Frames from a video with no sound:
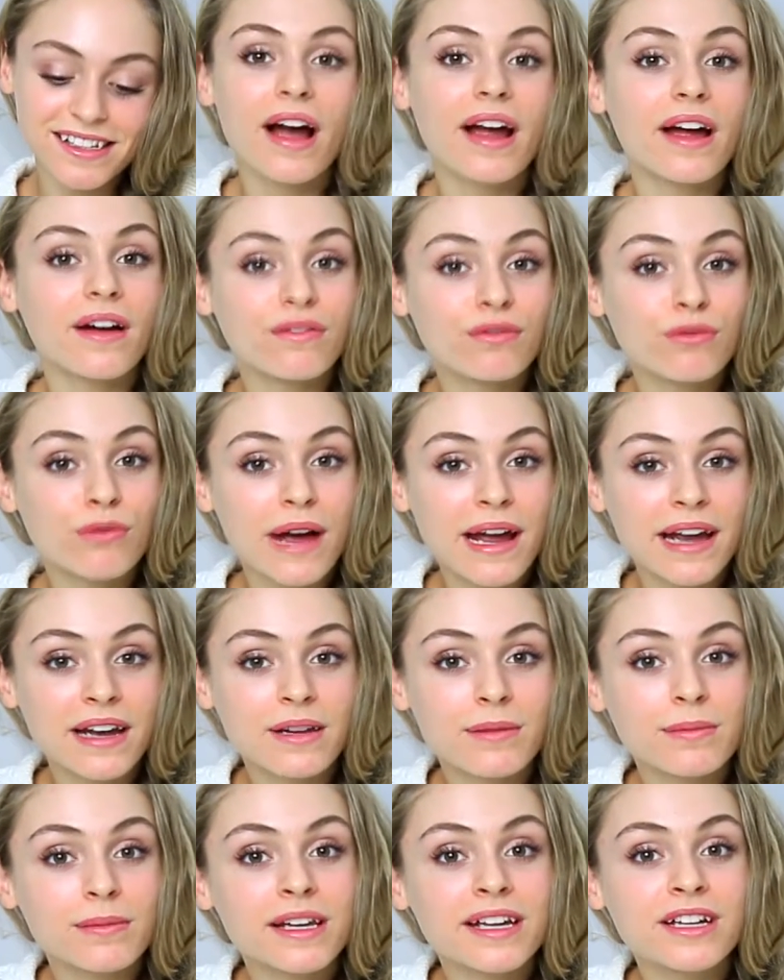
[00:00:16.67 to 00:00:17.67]
I have
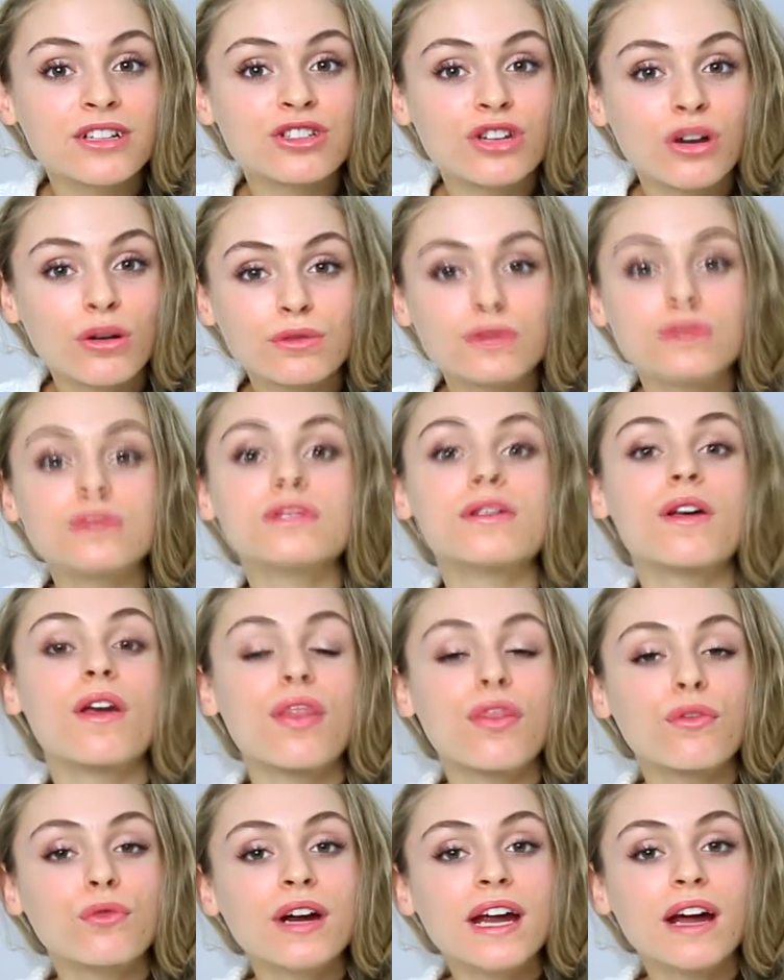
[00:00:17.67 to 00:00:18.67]
randomly chosen
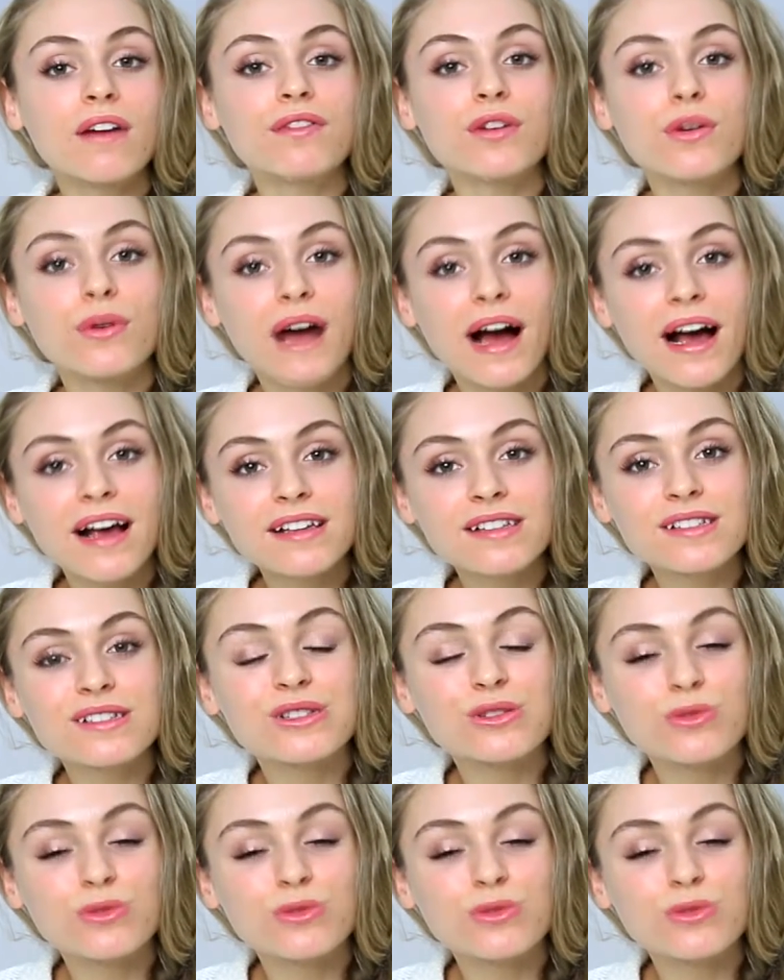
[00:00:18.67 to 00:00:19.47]
three of you guys